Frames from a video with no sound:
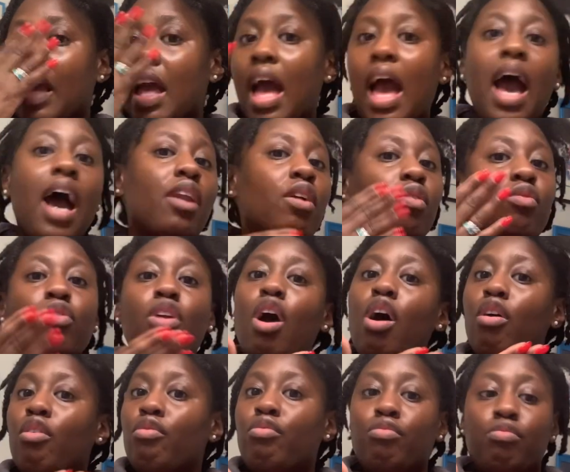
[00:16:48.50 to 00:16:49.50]
I don't
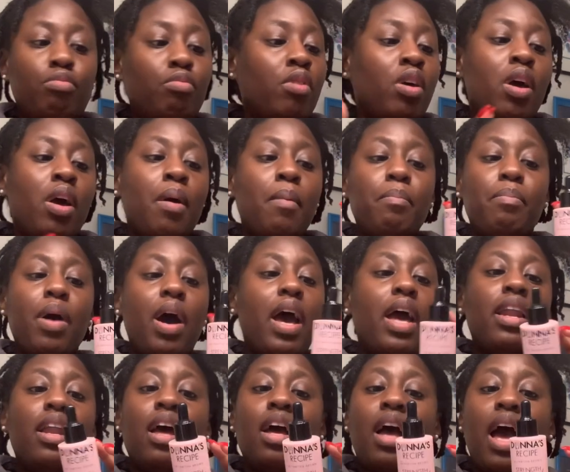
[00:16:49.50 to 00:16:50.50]
know.
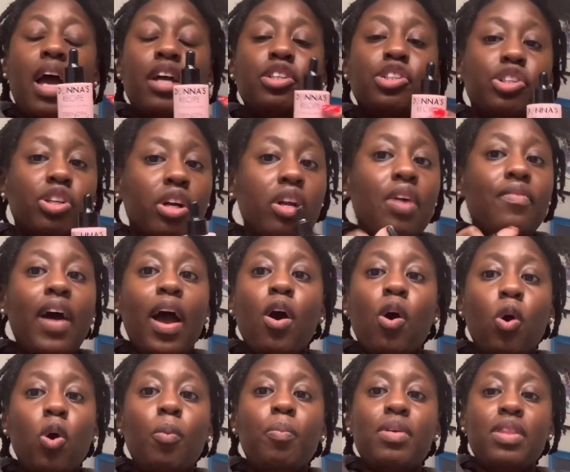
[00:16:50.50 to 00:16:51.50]
But sure enough, I
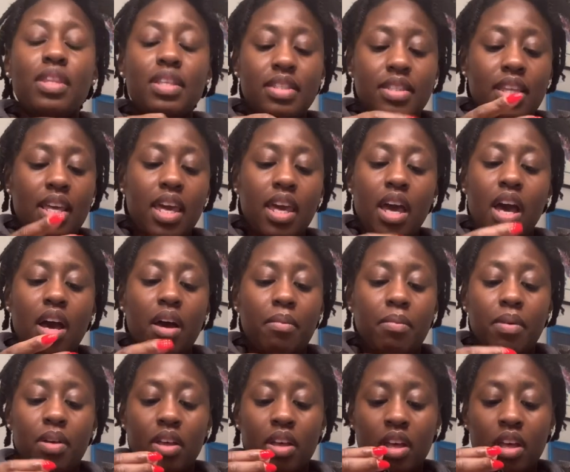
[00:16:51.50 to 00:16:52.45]
opened this thing up